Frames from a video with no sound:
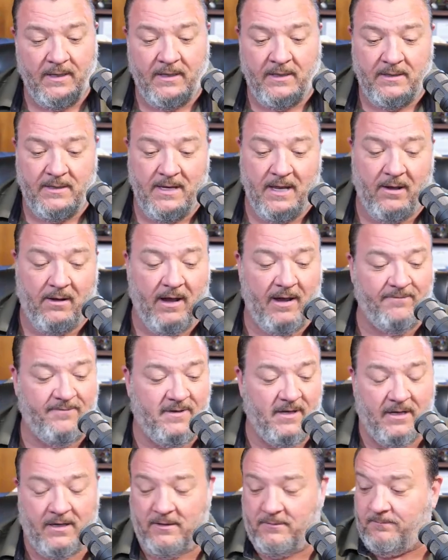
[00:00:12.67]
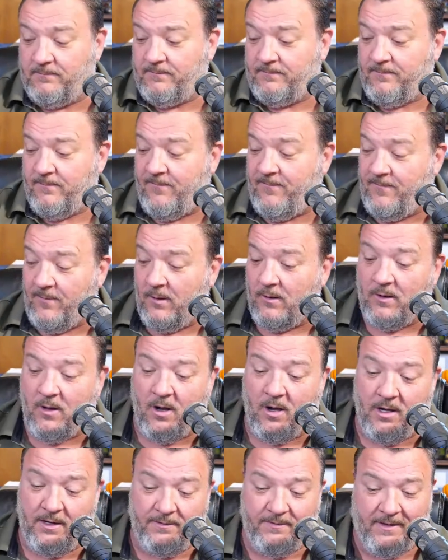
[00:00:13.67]
Now, I've done
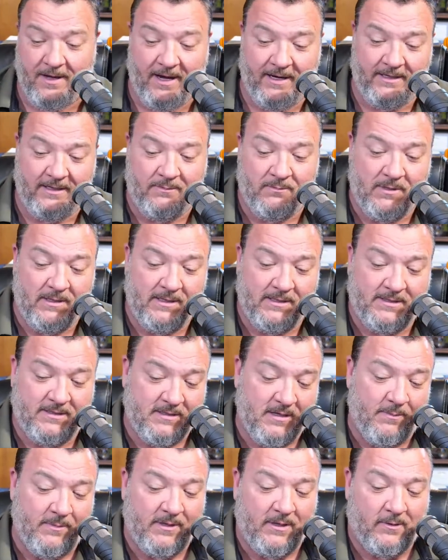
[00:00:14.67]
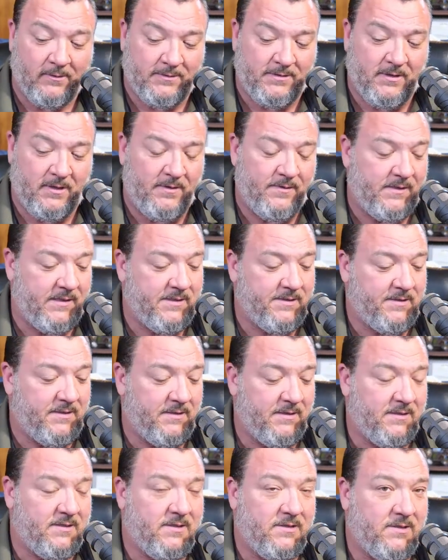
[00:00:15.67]
full-on 90-minute seminars on this, and
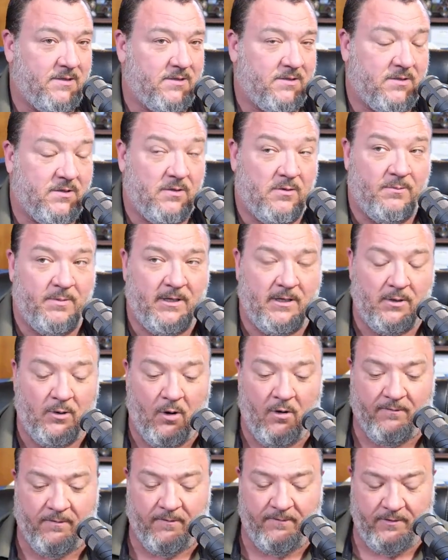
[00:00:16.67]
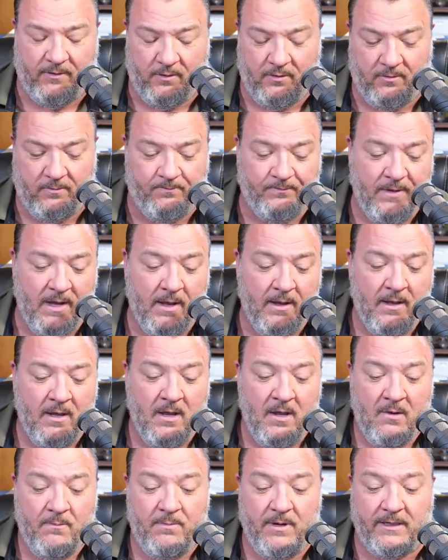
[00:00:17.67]
this is just going to be an overview,
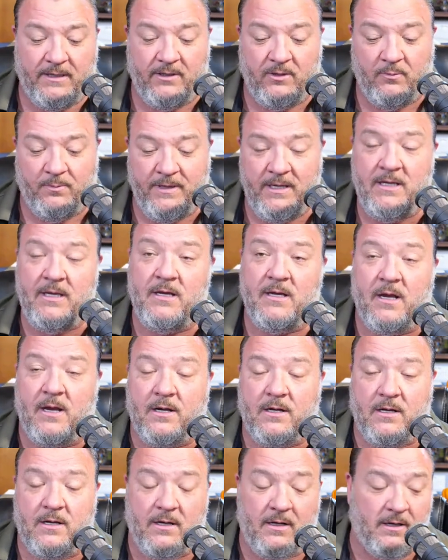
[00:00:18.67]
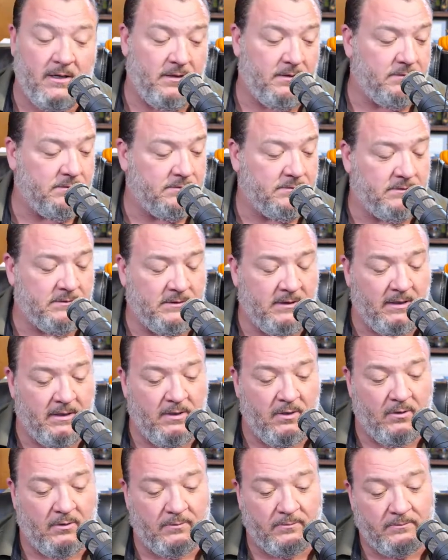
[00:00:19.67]
but it'll be, I
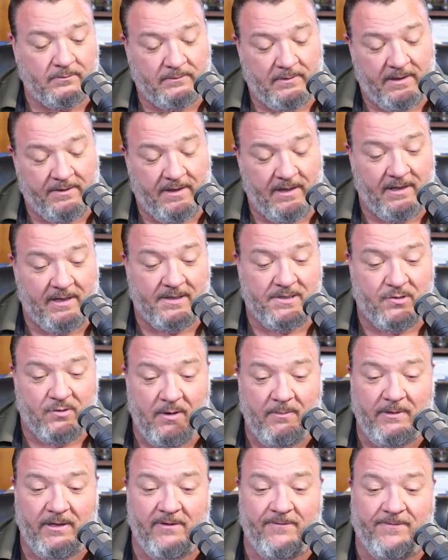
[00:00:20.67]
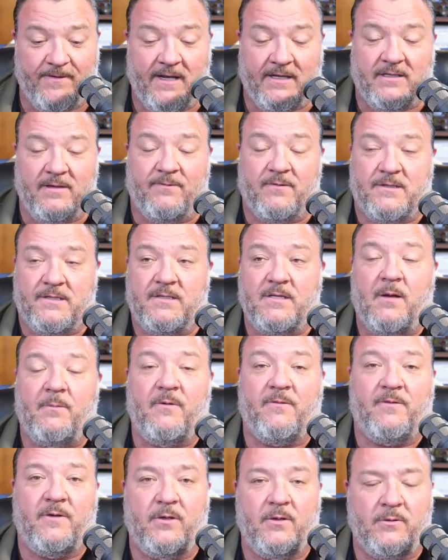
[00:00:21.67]
think, extremely effective for some
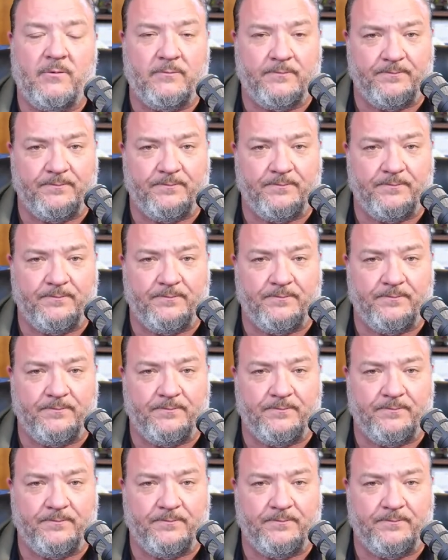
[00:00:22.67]
of you